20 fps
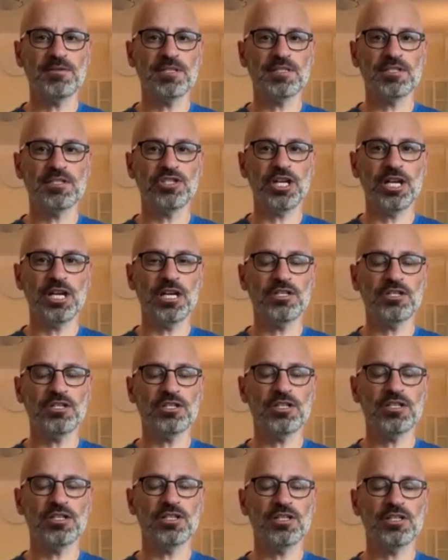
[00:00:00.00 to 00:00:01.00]
Does it change?
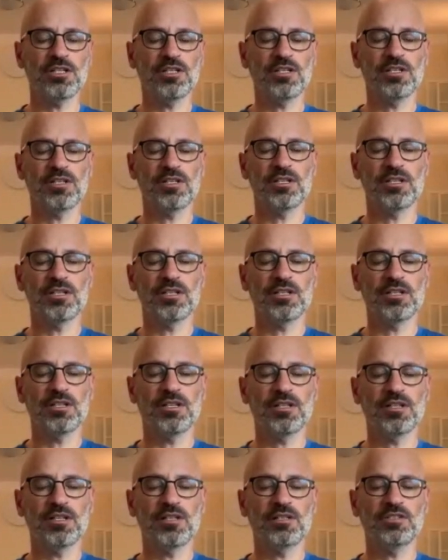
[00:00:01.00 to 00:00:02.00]

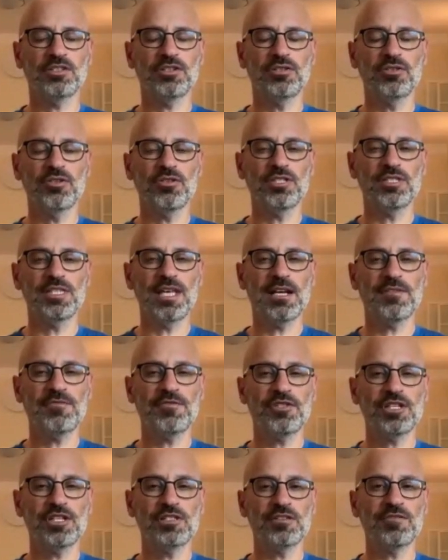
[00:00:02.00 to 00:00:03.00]
So you notice that
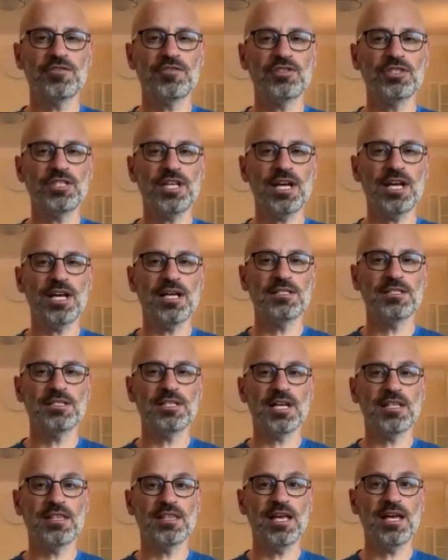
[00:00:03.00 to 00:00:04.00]
for just a few seconds,
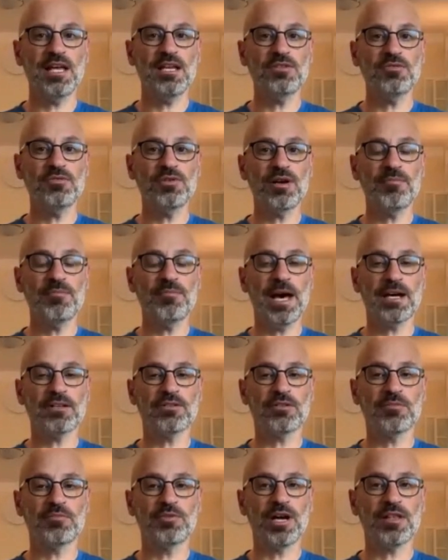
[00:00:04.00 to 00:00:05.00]
and then you come back to
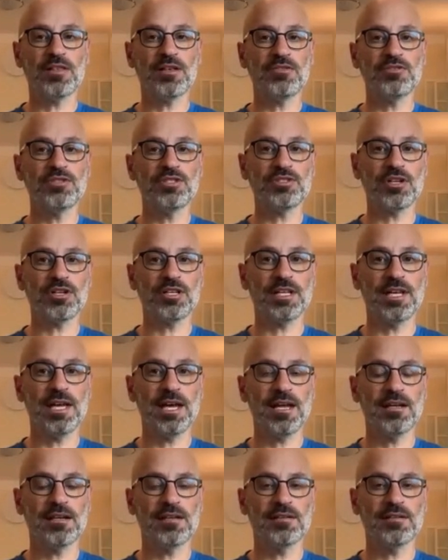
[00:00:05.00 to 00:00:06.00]
the breath and you start
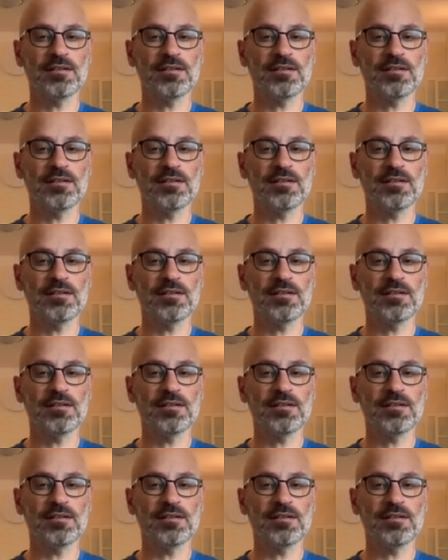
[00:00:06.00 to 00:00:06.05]
again